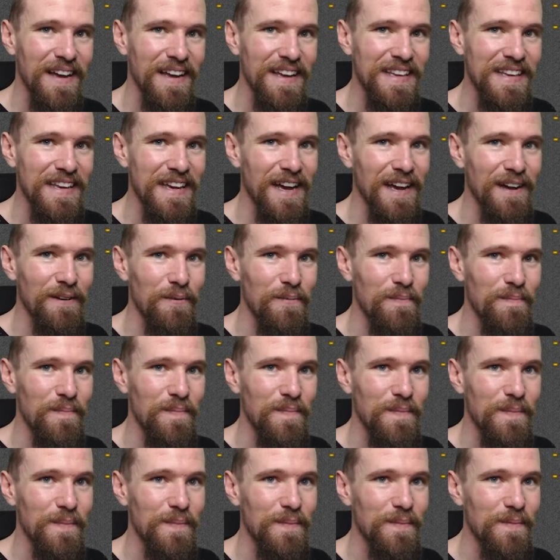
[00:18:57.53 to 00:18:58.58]
Yeah,
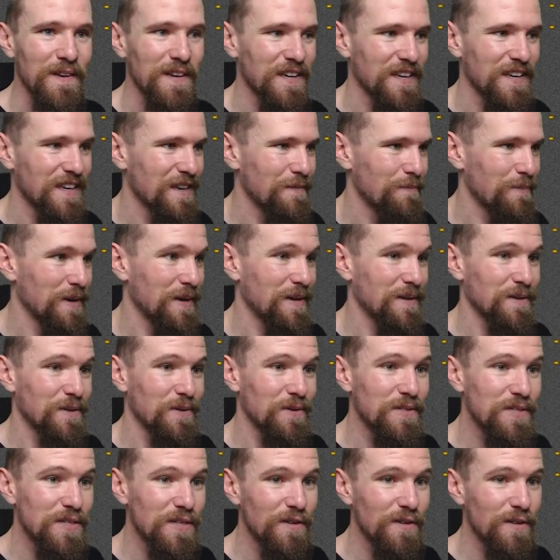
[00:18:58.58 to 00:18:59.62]
but
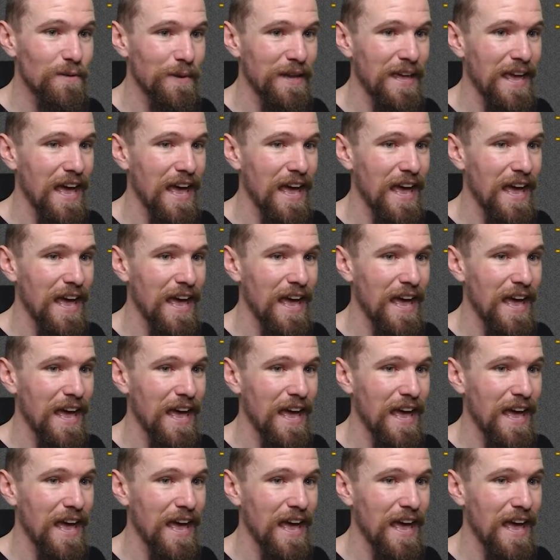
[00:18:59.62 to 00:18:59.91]
good to know that we